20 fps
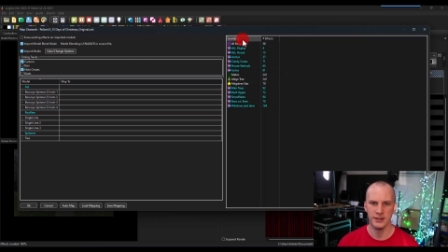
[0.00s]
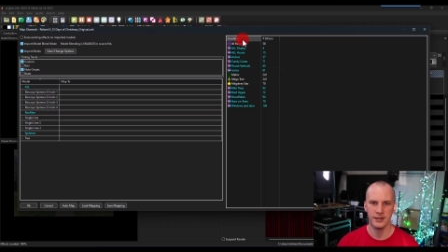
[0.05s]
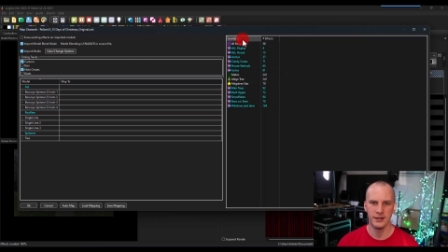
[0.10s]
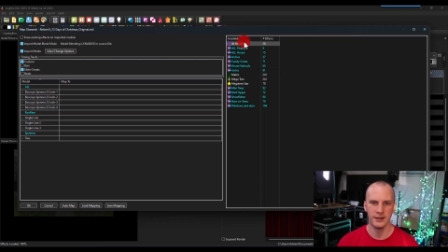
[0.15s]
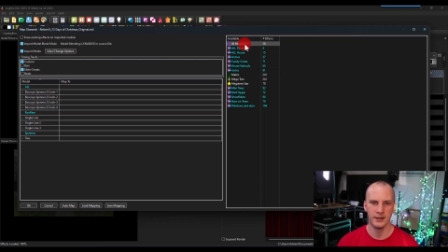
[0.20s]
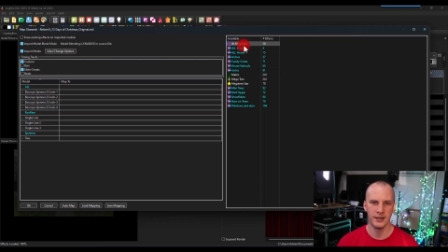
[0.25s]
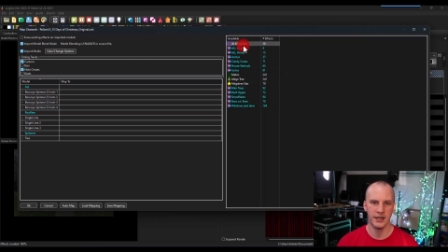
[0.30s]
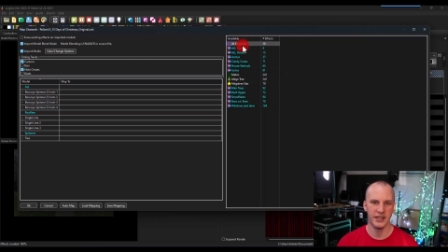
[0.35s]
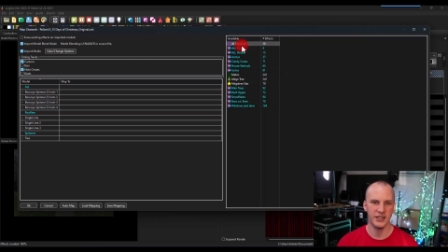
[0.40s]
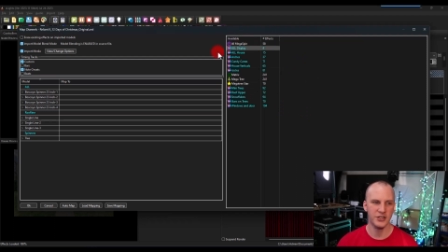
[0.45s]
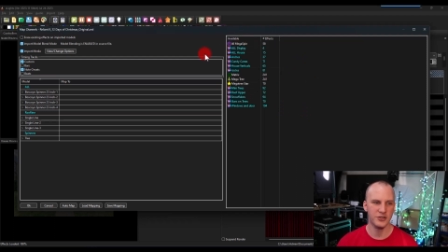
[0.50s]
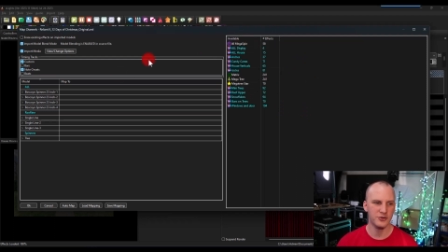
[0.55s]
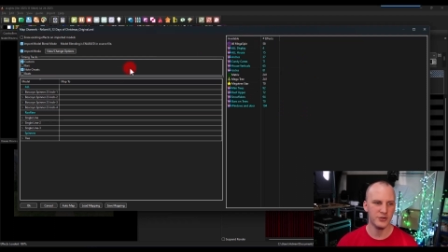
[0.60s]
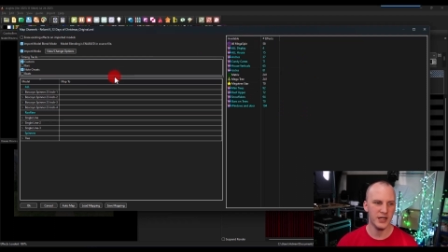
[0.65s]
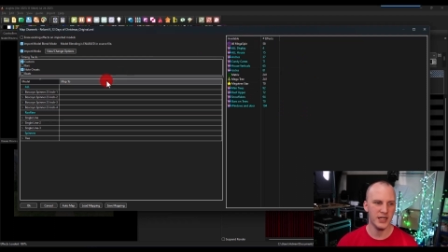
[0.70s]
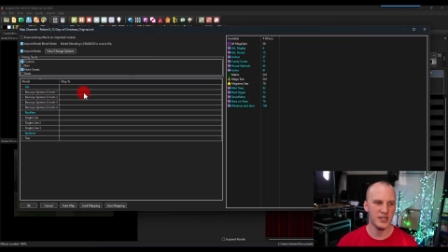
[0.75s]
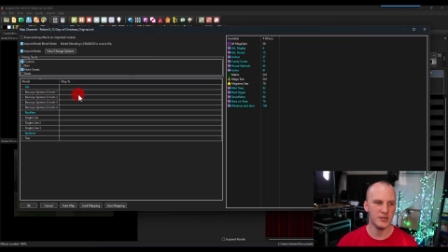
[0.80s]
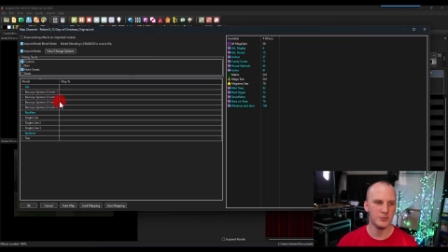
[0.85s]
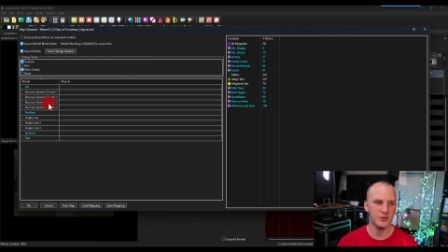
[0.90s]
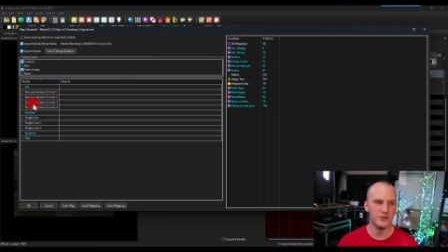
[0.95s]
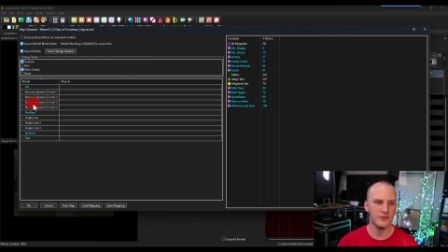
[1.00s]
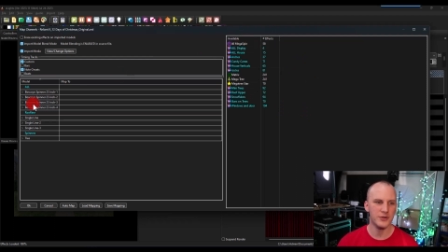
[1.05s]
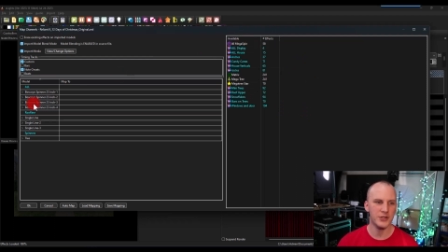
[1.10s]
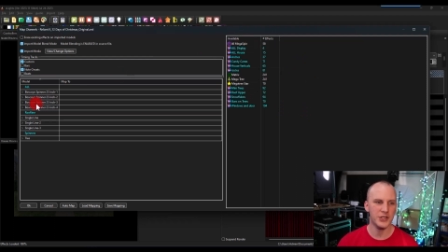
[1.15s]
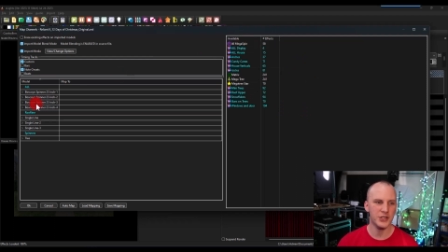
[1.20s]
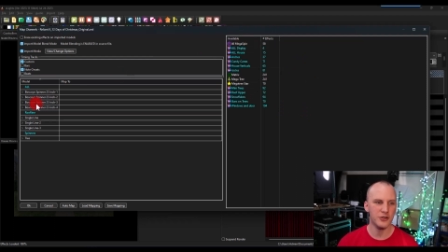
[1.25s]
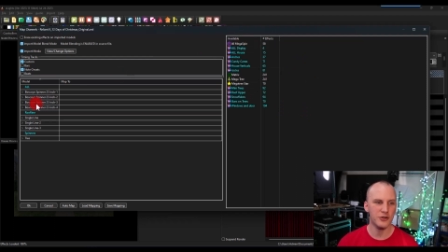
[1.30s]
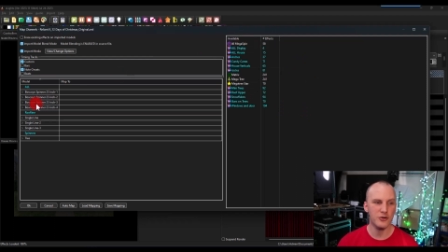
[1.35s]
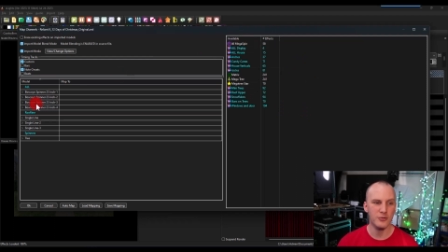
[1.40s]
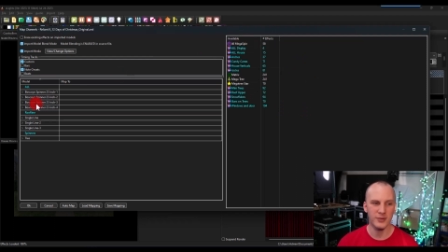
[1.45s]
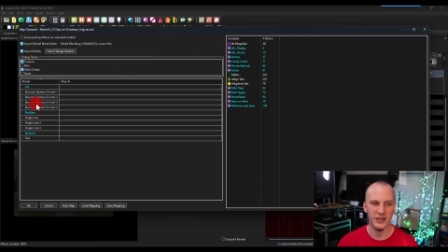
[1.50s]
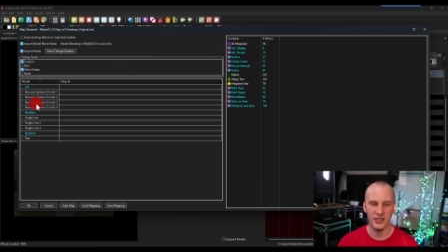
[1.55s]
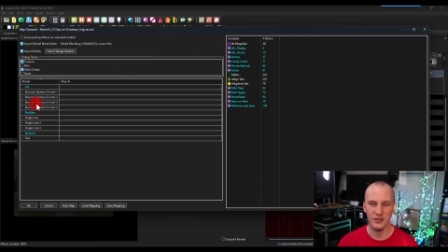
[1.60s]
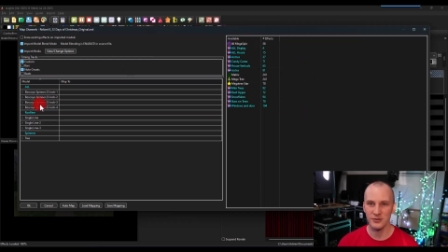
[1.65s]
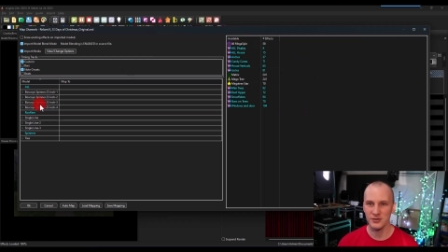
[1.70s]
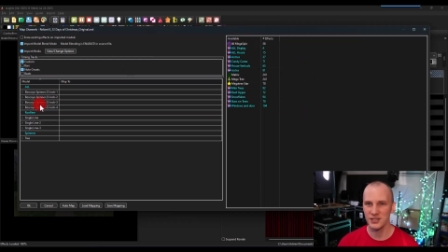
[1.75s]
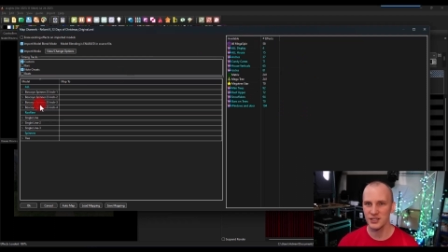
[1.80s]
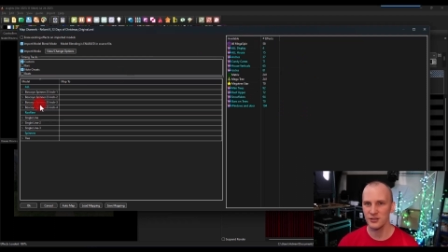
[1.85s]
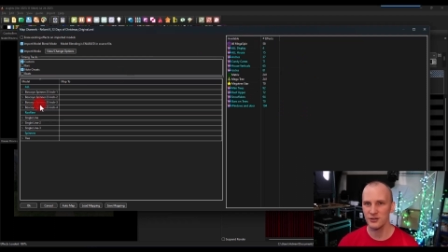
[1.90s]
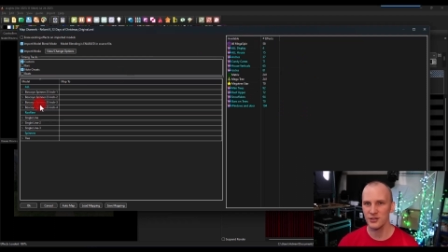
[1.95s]
and you drag them over to your
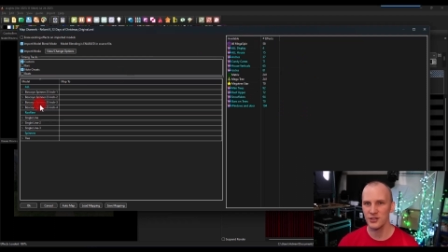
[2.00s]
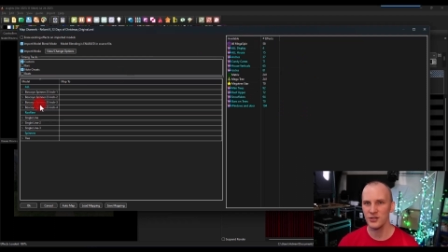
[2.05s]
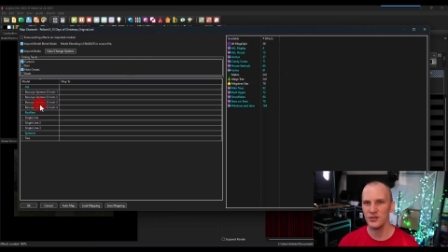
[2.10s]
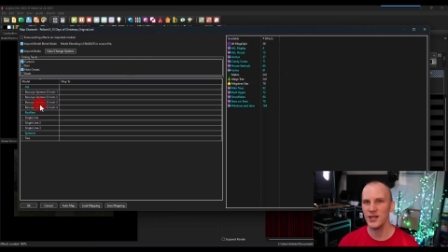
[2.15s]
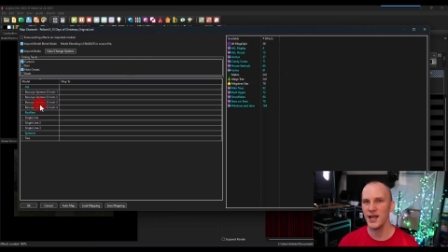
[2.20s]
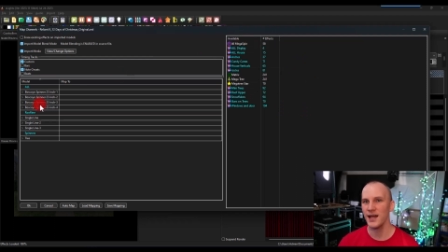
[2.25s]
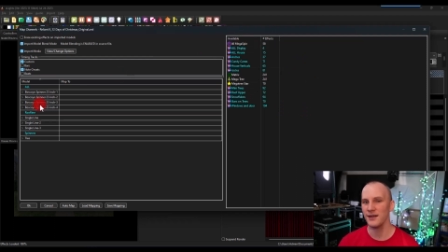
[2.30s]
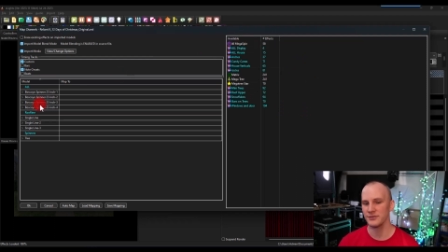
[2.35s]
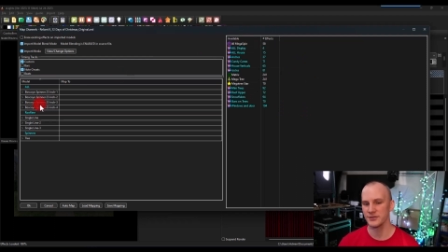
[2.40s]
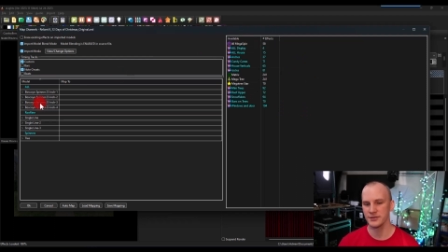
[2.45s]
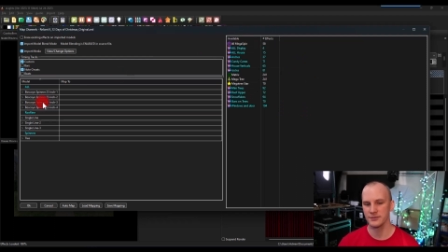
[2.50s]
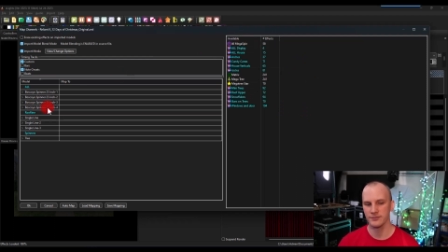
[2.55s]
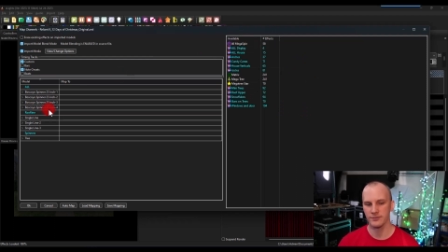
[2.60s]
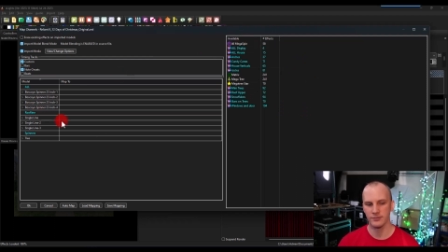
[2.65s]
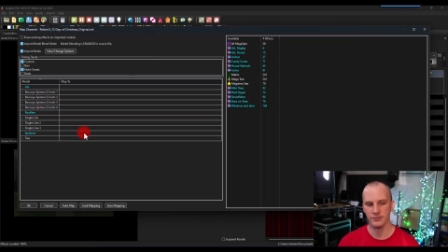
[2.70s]
models here on the left.